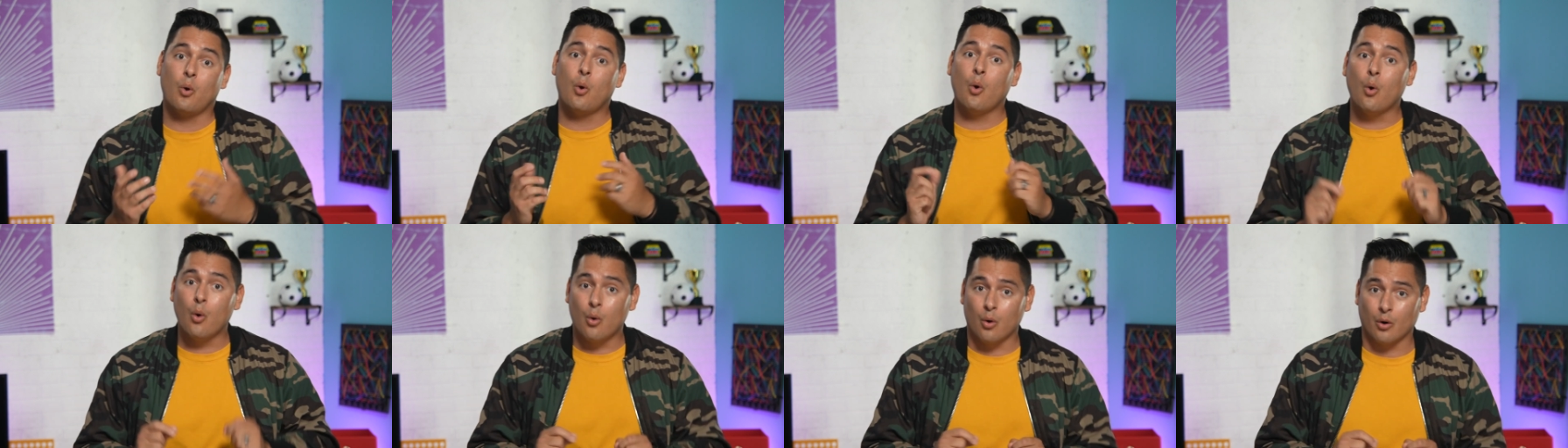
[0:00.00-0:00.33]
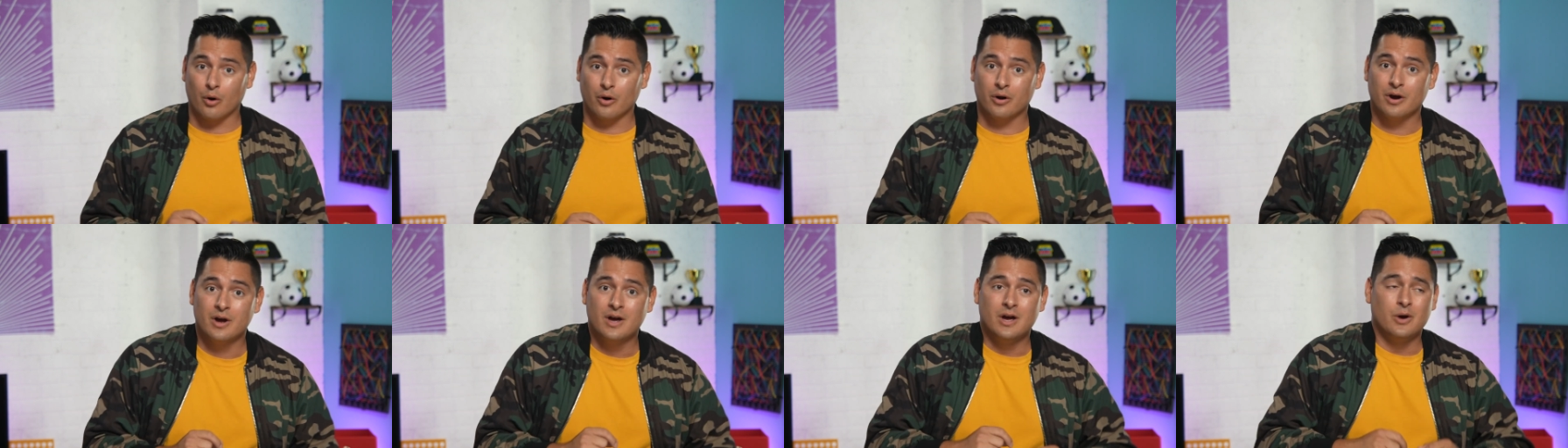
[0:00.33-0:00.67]

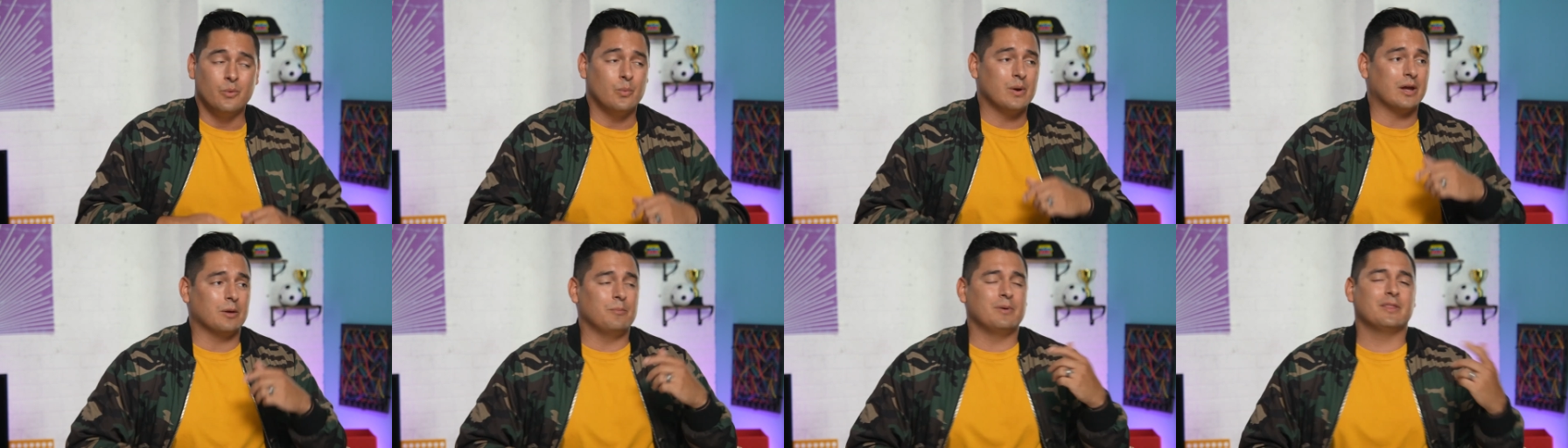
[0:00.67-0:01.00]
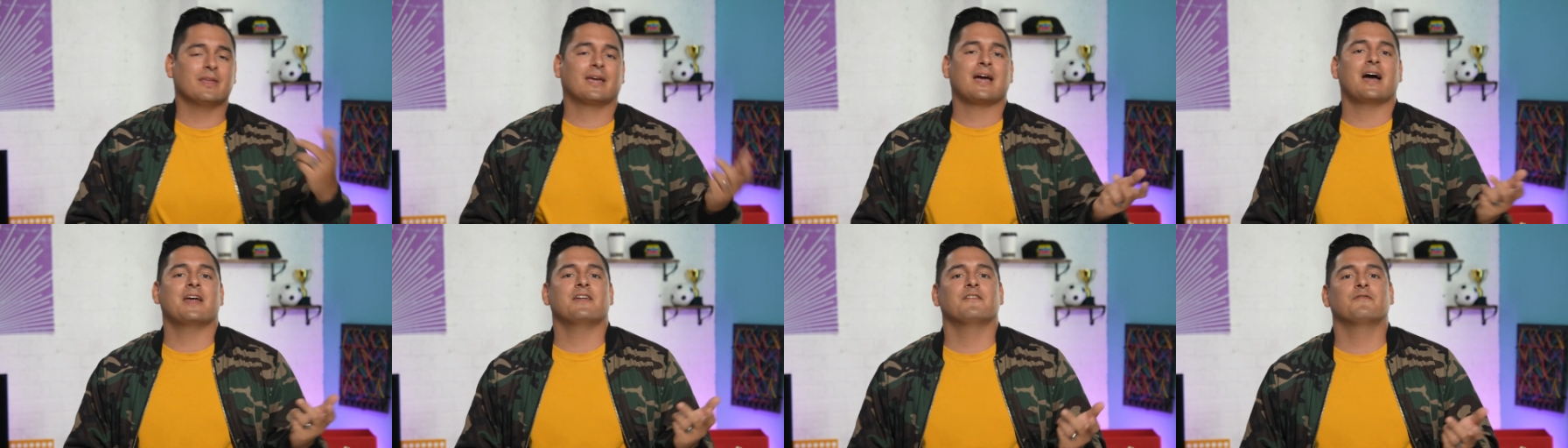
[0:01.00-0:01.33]
or we can be
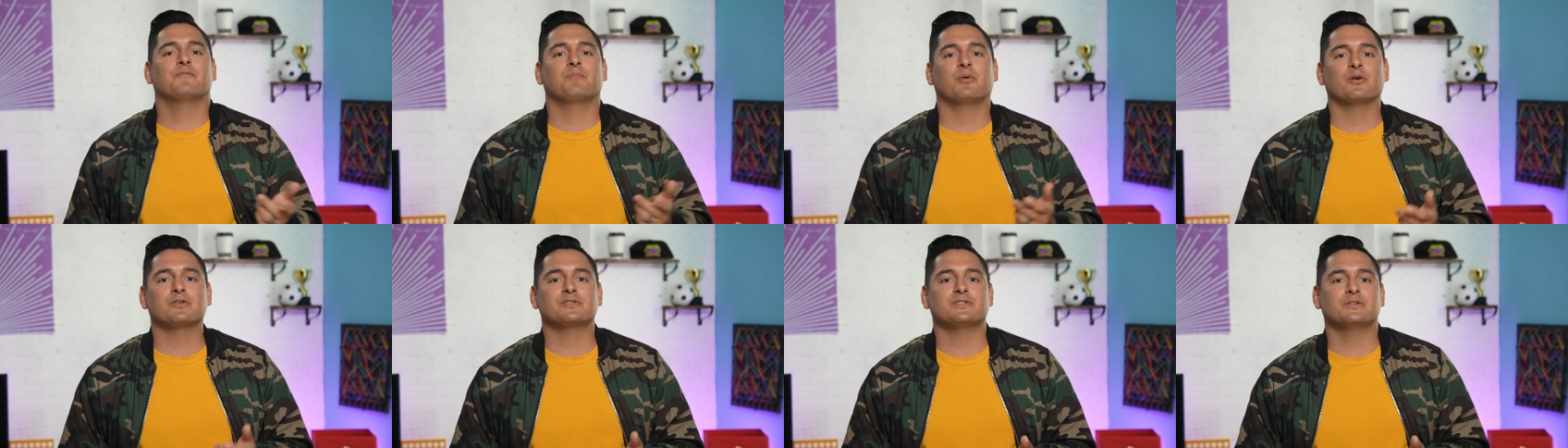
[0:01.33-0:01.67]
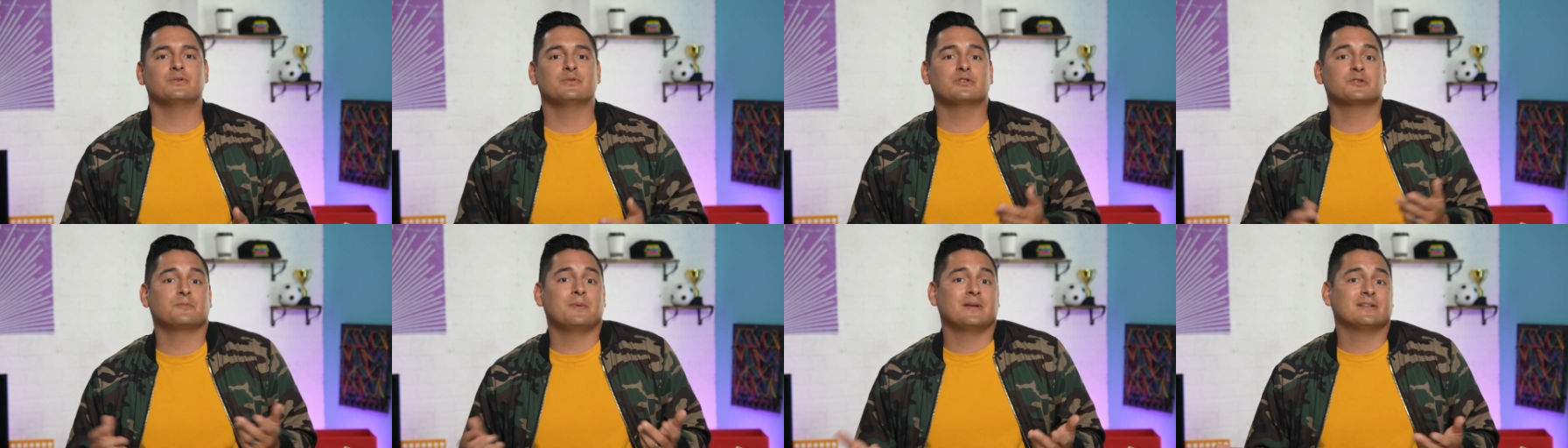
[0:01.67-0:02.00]
the kind of
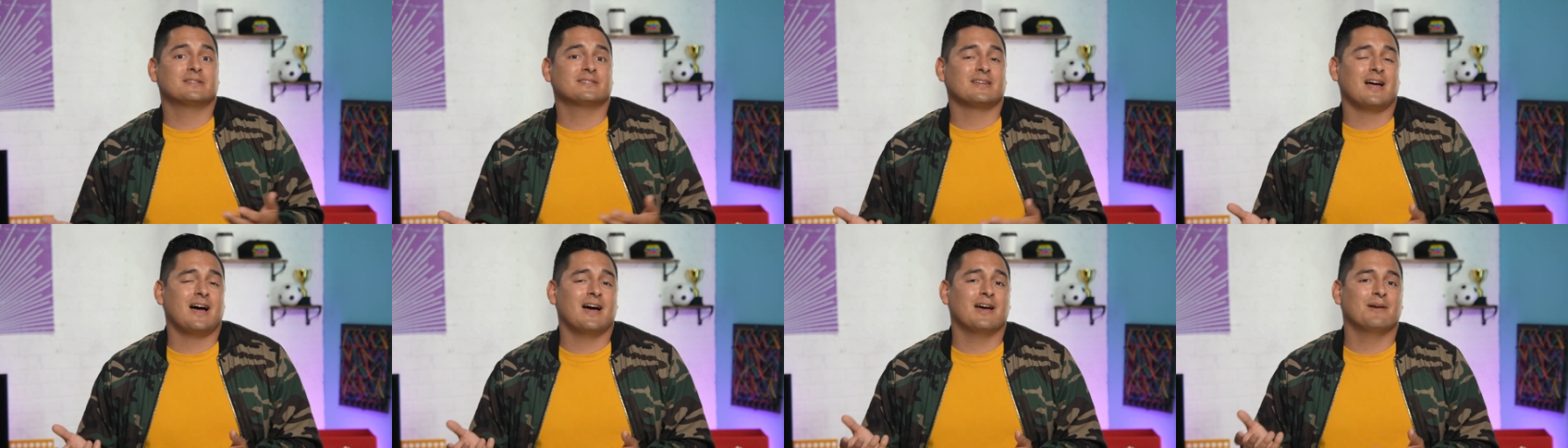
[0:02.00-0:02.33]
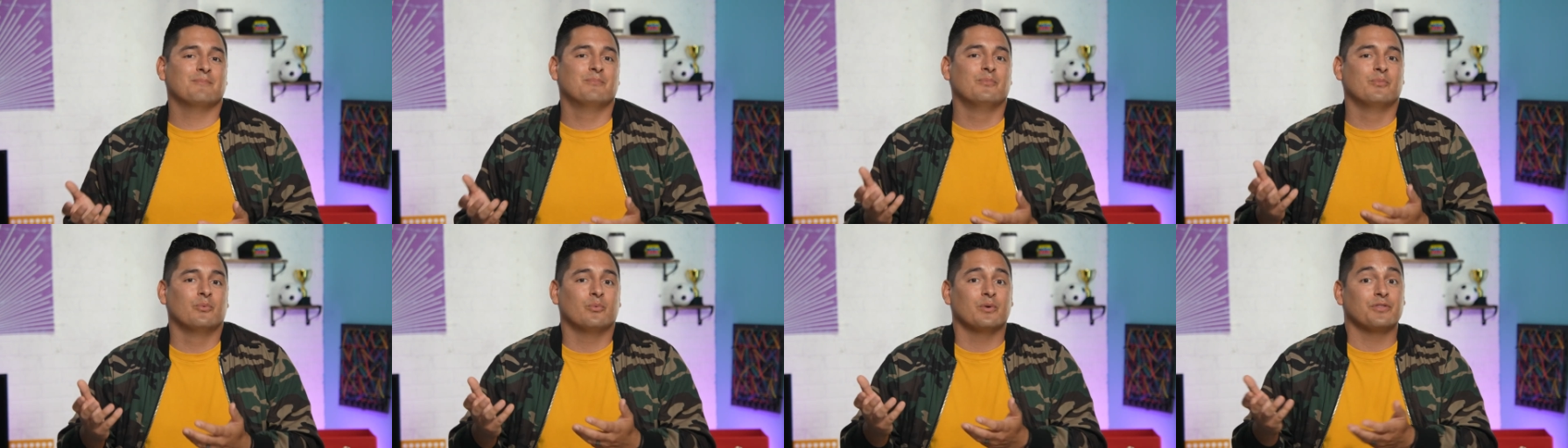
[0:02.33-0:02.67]
person who spends
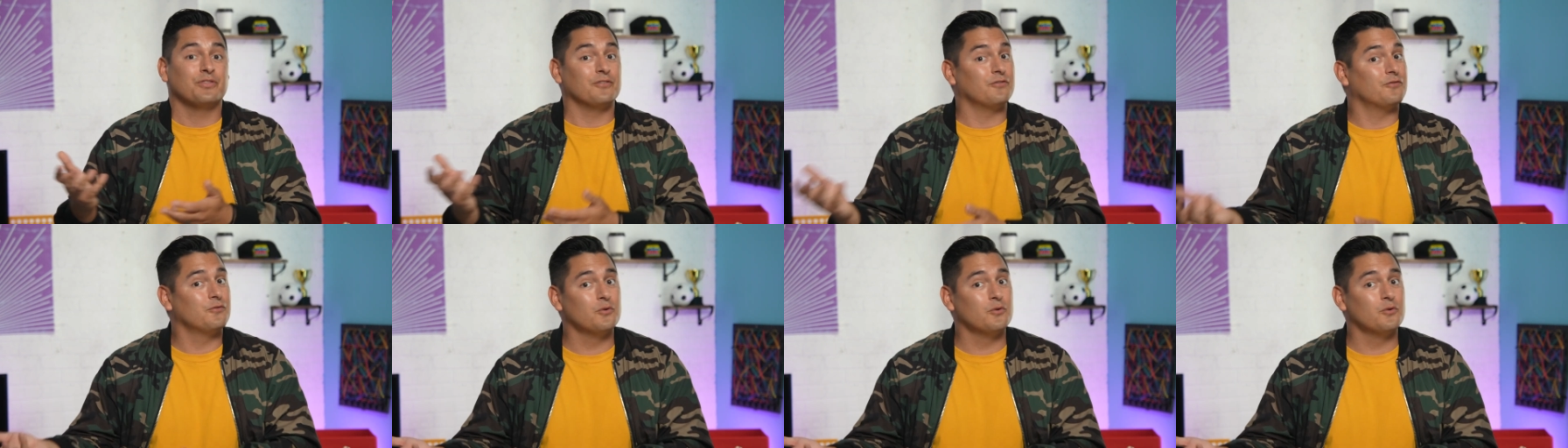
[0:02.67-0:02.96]
time with the